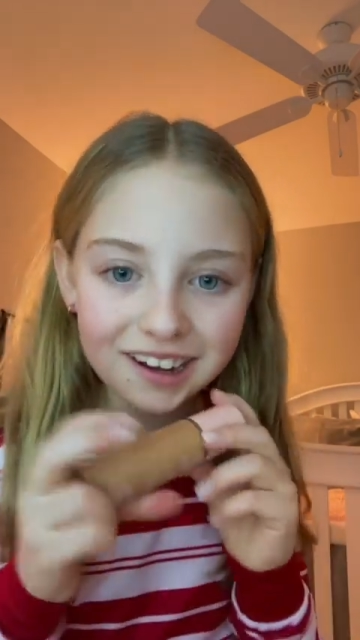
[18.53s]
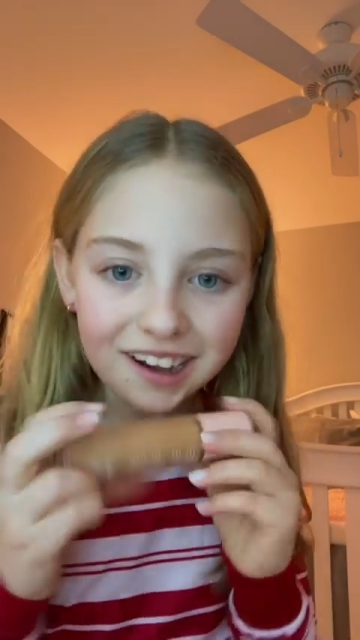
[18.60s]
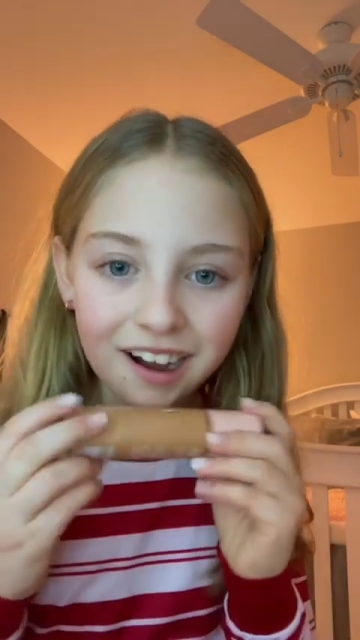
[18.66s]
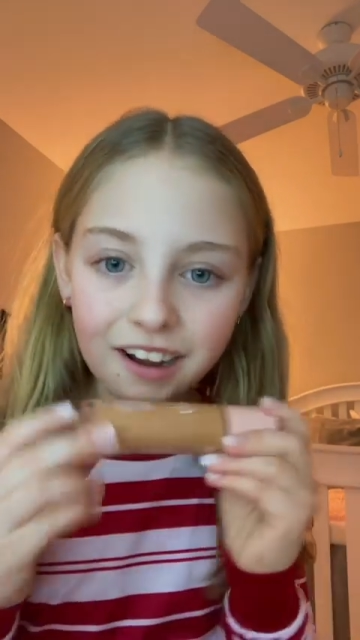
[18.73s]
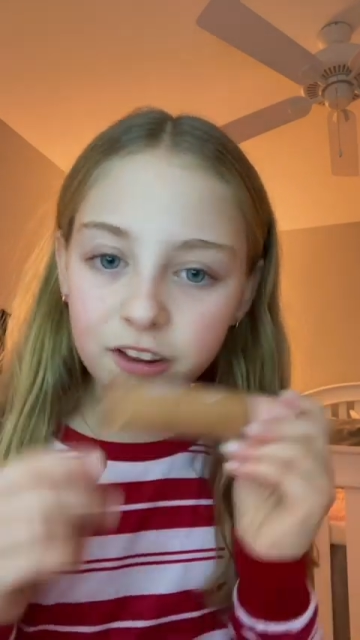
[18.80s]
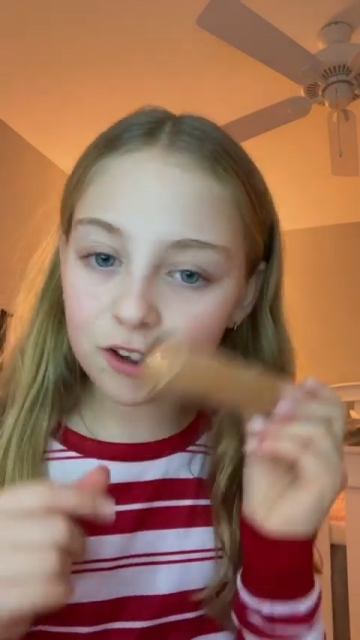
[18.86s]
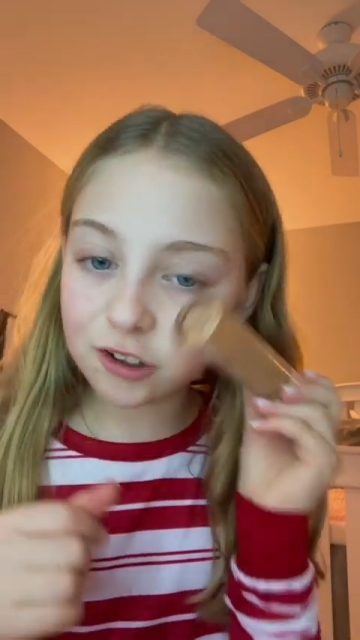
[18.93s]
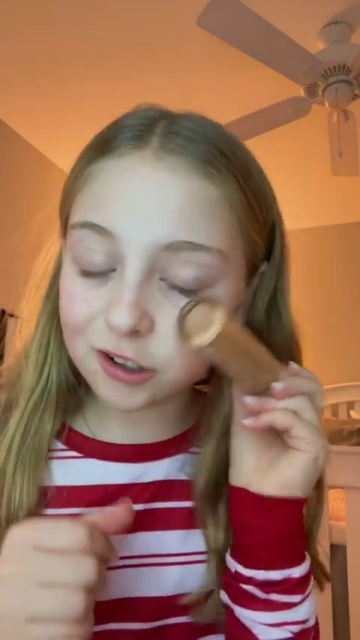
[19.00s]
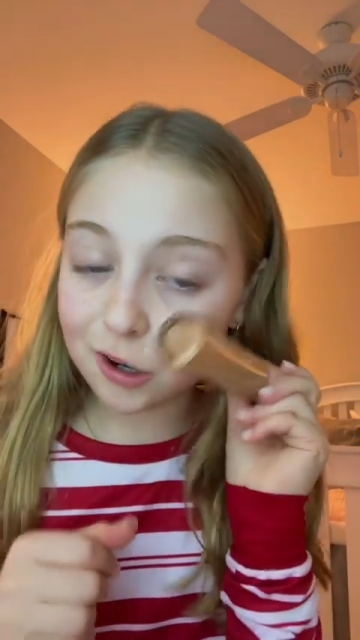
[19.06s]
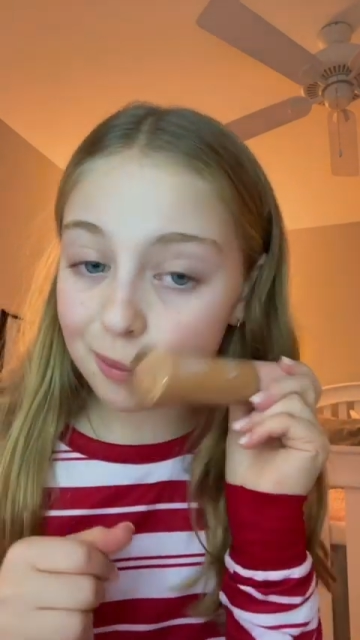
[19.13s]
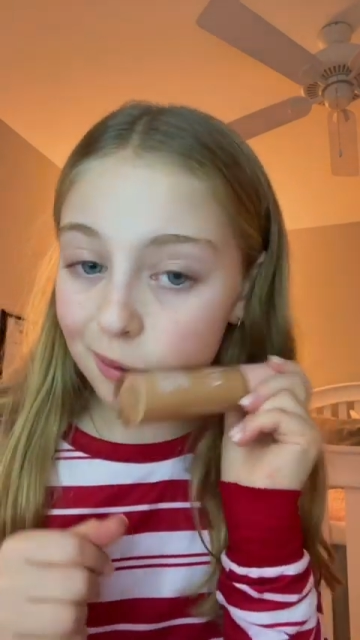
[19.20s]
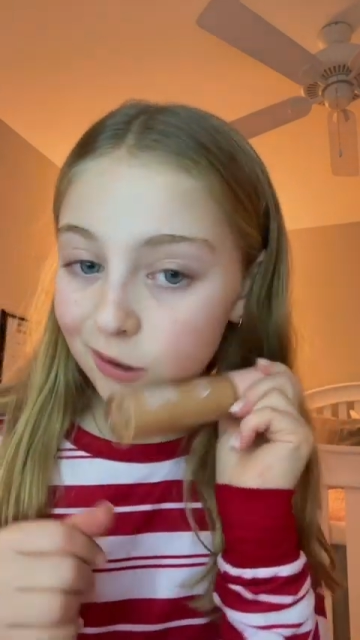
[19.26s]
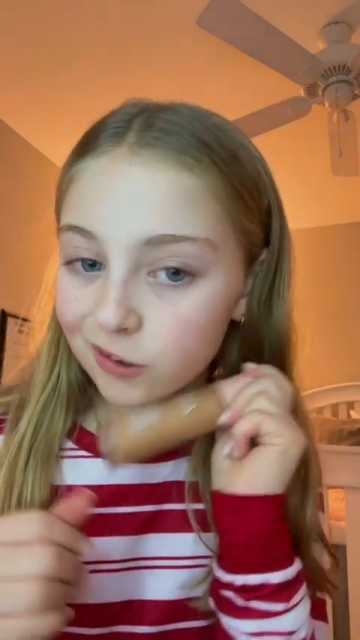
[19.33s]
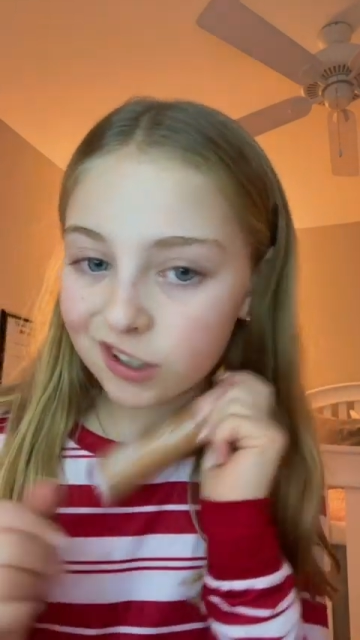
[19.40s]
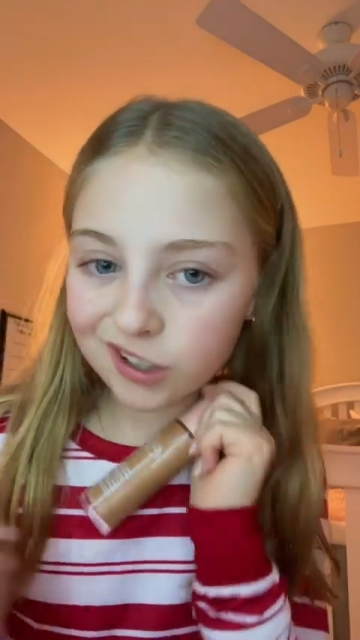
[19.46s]
and I looked it up
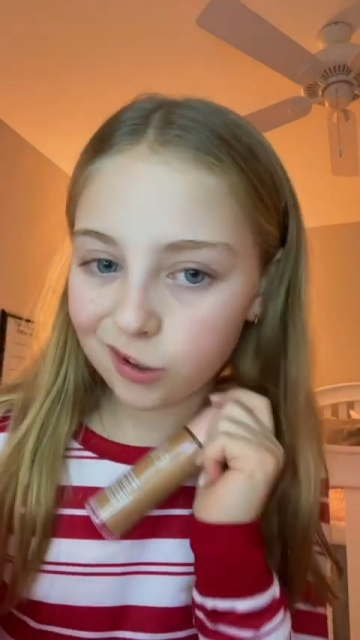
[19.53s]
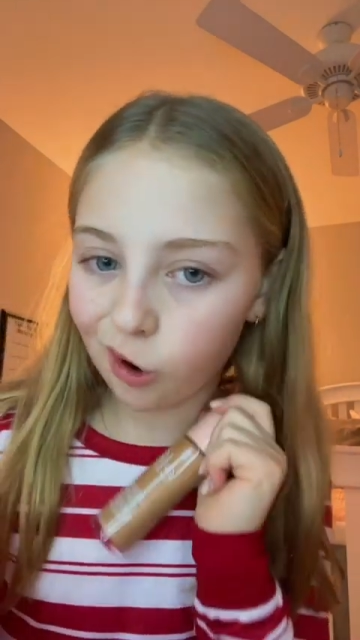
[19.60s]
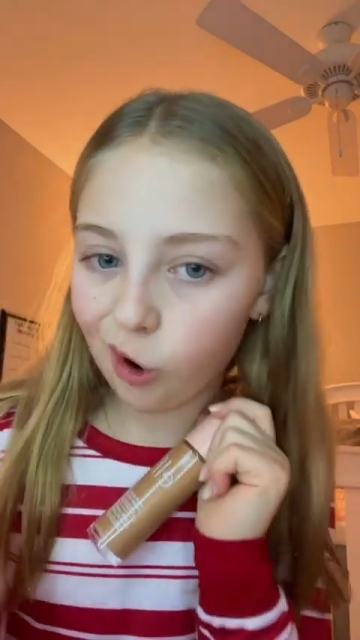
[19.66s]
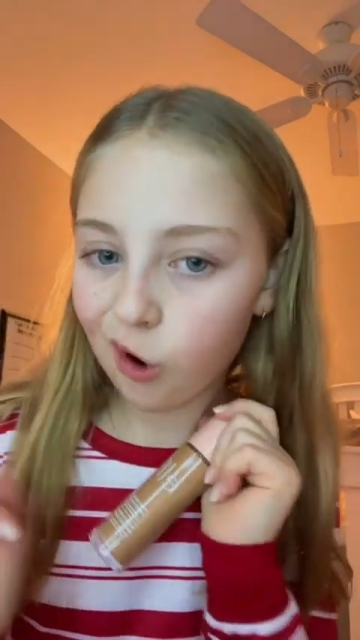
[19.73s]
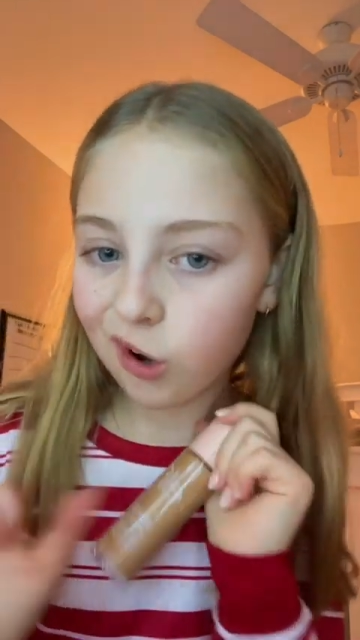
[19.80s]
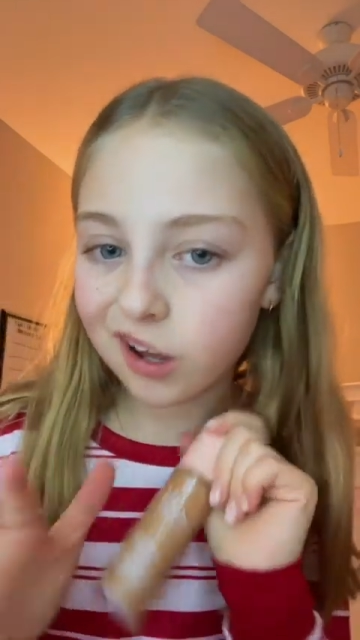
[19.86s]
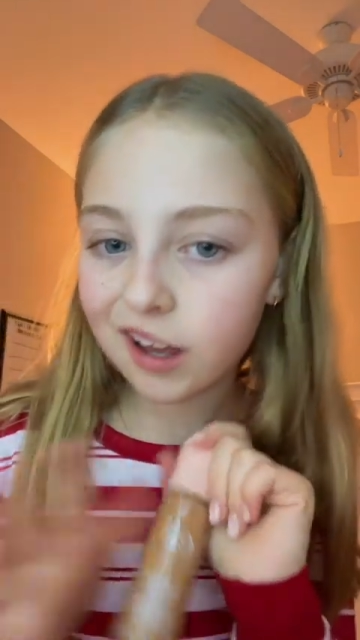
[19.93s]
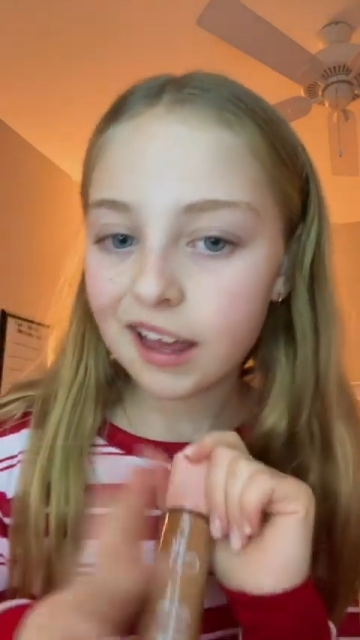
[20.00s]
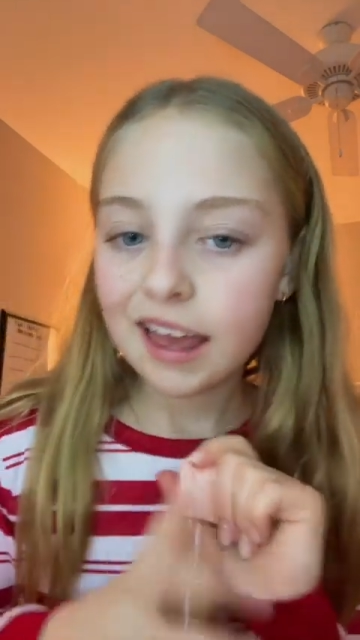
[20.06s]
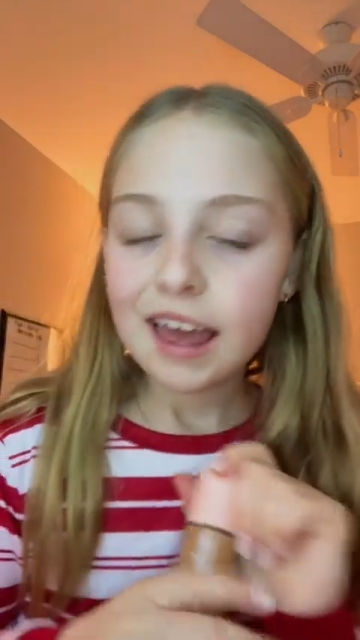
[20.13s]
on TikTok,